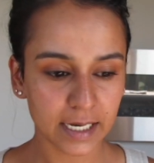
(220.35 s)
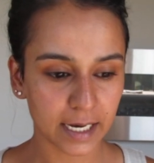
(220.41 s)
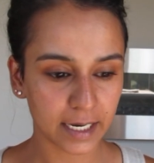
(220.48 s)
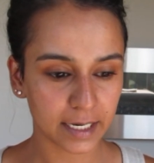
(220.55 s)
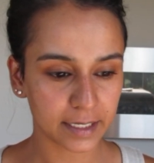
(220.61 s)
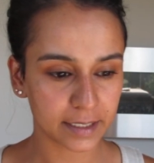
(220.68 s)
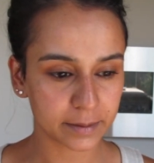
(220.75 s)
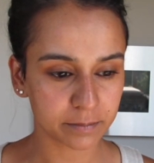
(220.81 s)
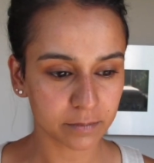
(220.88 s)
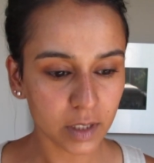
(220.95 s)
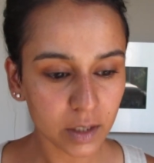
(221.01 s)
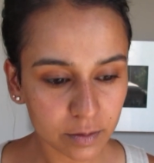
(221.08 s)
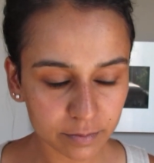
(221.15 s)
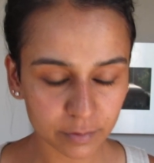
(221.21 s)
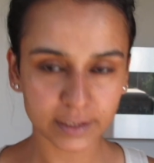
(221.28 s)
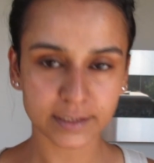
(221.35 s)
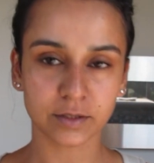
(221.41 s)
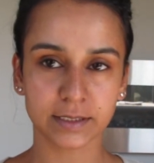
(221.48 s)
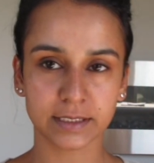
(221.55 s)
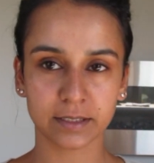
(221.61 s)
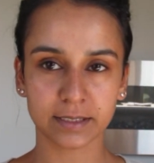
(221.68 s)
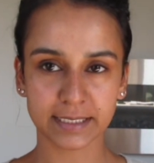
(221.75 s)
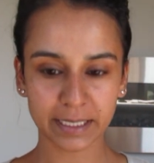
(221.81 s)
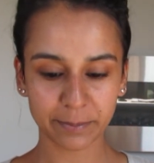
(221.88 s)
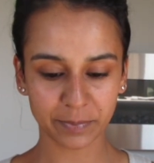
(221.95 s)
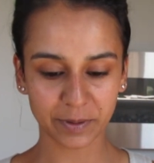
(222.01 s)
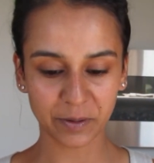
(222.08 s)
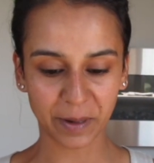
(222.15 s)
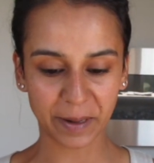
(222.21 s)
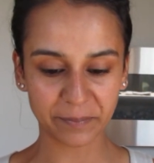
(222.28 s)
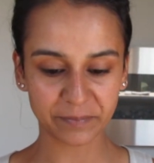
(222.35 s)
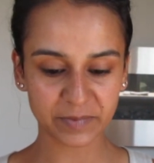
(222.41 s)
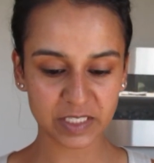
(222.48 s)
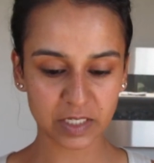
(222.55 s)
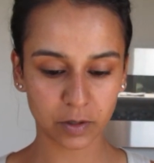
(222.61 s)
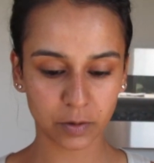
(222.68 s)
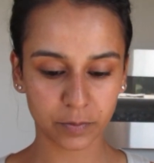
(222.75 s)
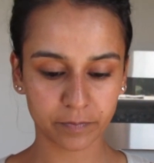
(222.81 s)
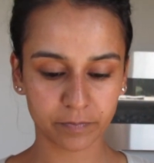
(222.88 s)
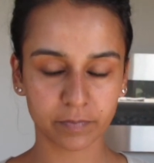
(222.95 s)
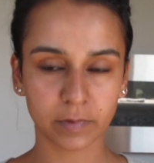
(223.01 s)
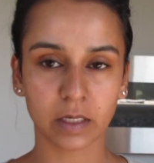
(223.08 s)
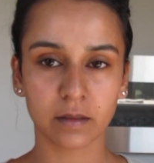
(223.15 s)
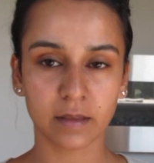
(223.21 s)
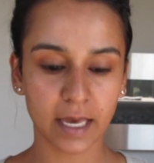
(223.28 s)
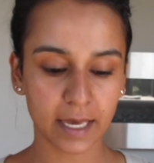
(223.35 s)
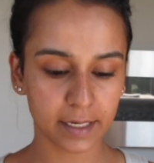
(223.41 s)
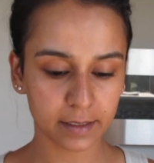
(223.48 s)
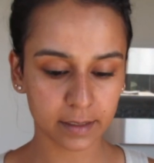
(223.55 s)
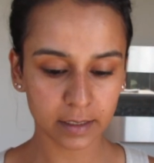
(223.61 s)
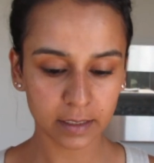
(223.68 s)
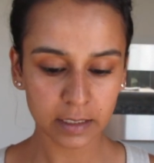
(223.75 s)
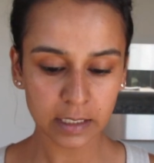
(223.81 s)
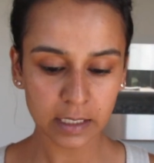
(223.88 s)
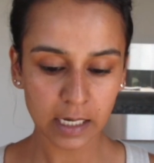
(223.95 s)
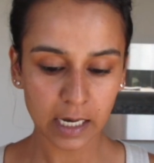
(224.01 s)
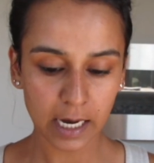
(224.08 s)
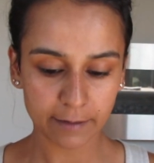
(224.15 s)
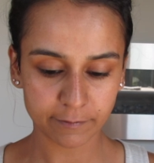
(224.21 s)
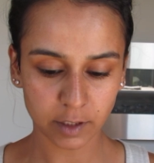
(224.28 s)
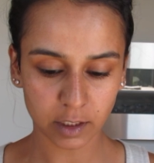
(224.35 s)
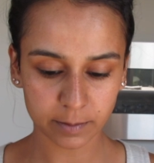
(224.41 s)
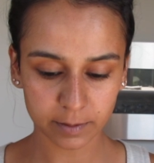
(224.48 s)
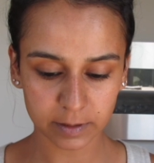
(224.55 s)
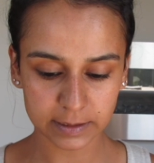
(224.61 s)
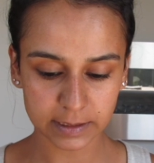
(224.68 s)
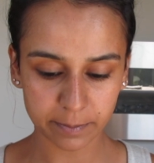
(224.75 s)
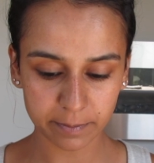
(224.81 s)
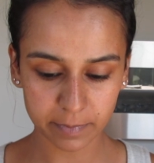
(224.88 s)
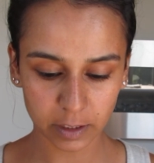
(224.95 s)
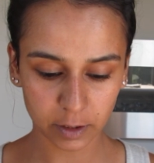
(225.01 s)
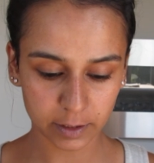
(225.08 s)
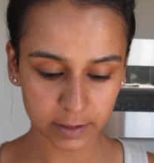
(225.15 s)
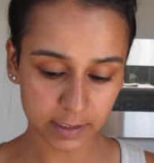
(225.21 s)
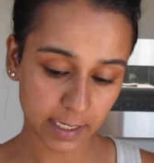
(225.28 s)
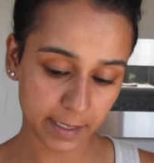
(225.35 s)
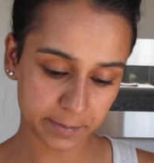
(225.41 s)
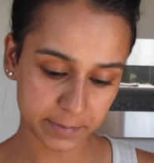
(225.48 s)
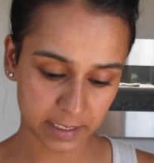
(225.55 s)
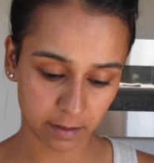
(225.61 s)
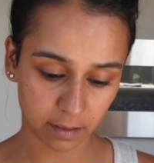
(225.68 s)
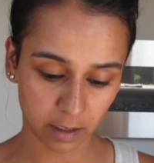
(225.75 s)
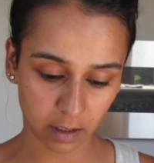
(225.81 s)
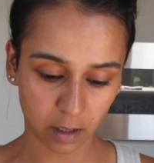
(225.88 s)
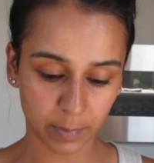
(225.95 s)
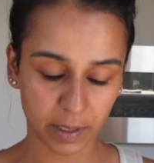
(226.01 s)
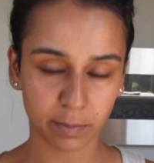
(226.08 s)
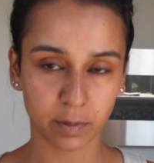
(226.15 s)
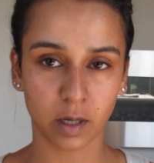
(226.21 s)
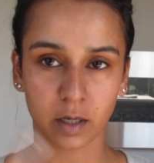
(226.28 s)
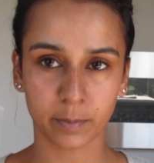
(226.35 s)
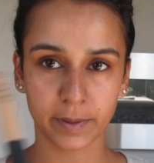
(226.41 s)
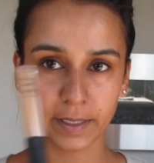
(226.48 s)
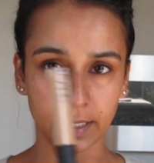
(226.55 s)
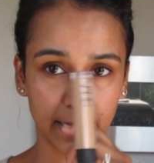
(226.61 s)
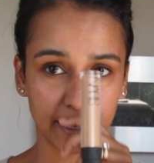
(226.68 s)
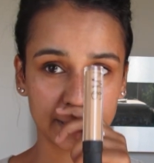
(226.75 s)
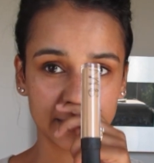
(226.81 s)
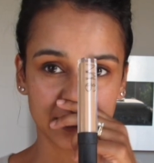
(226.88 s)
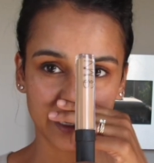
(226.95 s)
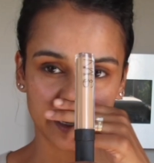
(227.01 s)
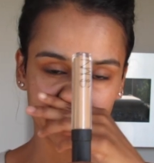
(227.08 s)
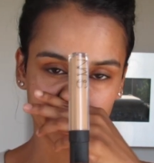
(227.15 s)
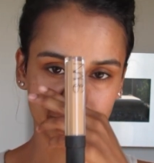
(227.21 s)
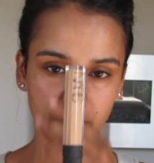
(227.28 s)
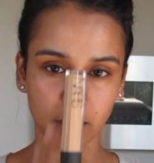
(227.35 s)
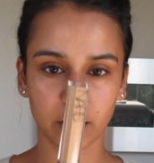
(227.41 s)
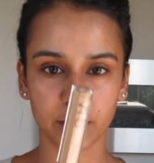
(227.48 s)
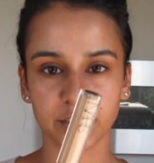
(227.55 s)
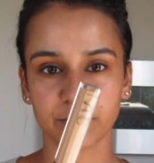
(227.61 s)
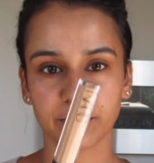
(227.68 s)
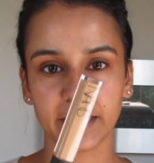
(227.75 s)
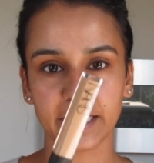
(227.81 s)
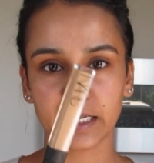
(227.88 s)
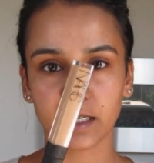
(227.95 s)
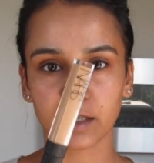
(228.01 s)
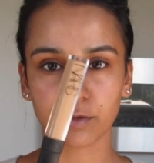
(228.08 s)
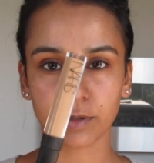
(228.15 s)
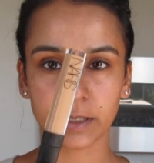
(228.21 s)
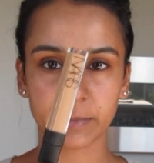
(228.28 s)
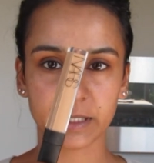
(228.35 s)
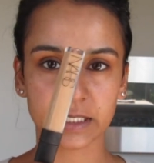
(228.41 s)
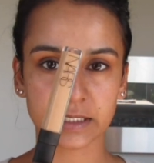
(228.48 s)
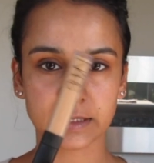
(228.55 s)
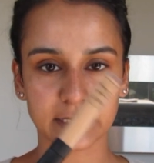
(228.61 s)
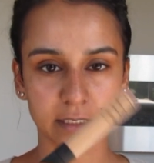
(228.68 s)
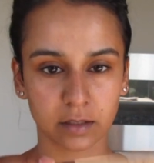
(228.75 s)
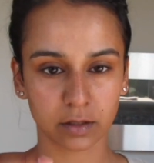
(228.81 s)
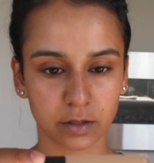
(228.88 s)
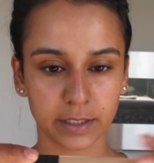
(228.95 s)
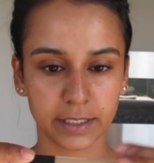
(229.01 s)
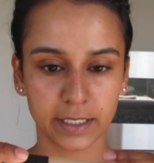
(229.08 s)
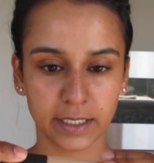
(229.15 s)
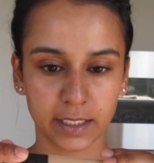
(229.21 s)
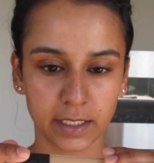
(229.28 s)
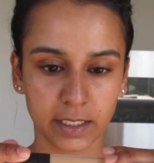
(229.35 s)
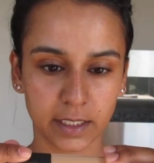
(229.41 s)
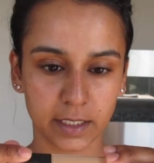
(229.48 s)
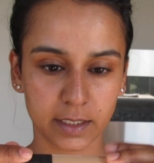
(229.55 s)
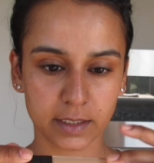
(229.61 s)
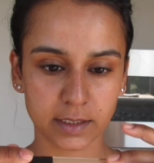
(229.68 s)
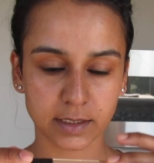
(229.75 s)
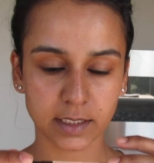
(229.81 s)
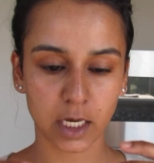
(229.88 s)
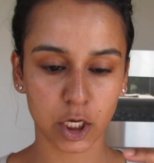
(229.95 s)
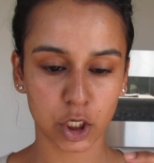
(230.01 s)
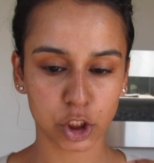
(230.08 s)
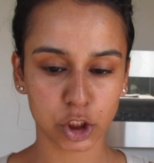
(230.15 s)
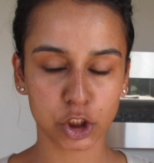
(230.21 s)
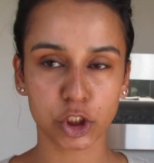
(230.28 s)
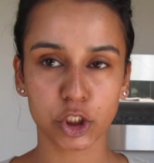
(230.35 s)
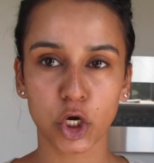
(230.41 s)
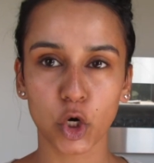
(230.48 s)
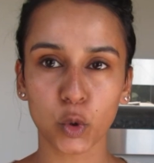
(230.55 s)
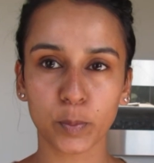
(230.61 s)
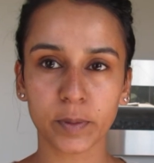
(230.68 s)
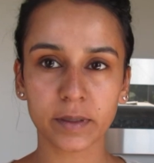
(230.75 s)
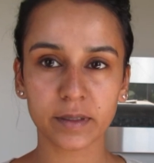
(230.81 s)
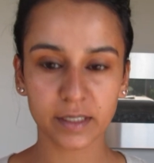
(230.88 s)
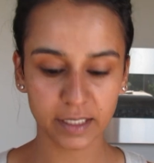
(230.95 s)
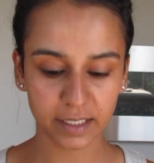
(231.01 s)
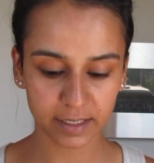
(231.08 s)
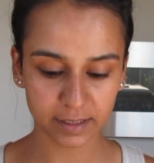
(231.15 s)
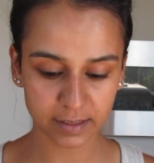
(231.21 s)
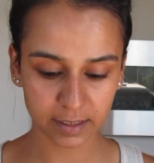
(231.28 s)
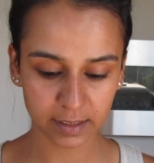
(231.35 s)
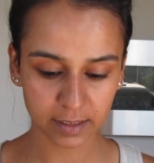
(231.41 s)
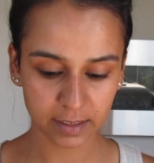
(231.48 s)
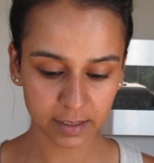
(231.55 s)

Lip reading: Oh, Russell's still asleep. Okay, so then I've talked about this a million times, I think, on my blog, but I love Nars Radiant Creamy Concealer. It is dope. It